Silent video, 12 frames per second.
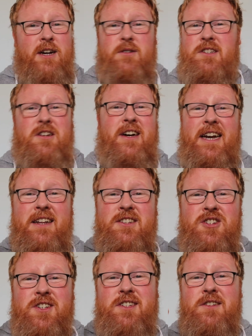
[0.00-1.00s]
Outside
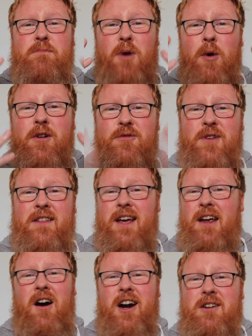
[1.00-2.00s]
is just a bona
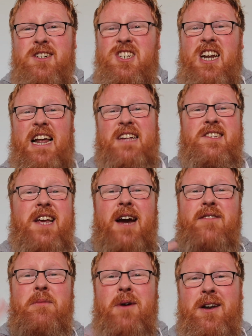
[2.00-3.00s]
fide Irish classic.
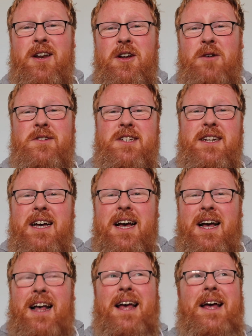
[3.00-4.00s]
Everybody knows it.
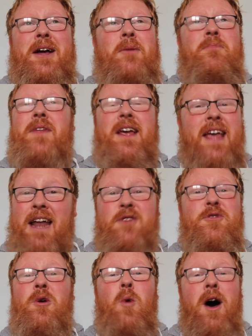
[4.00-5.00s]
Again,
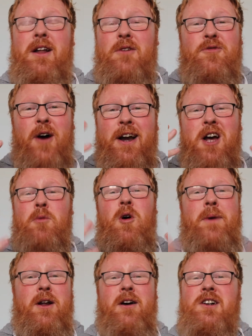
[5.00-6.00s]
if you want to find out
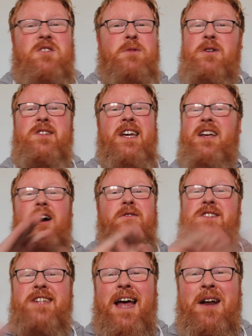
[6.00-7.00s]
more about Irish music,
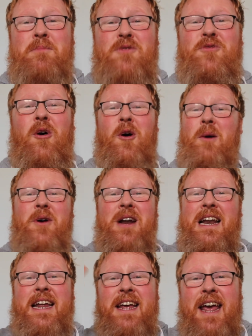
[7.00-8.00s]
I've said it before, I'm going
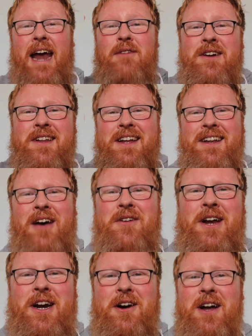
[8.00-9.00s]
to link everything
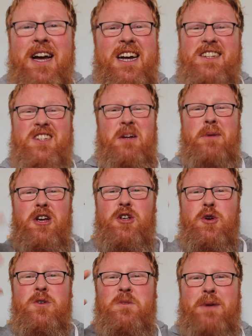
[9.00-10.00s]
down here. It's going to be a
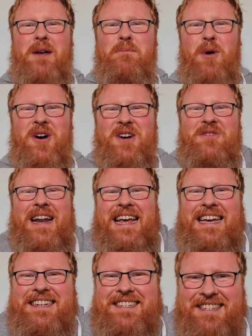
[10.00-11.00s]
huge big book of
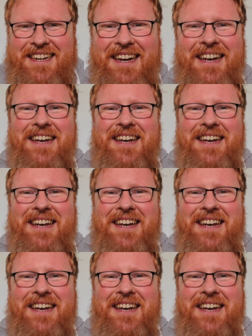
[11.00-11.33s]
links.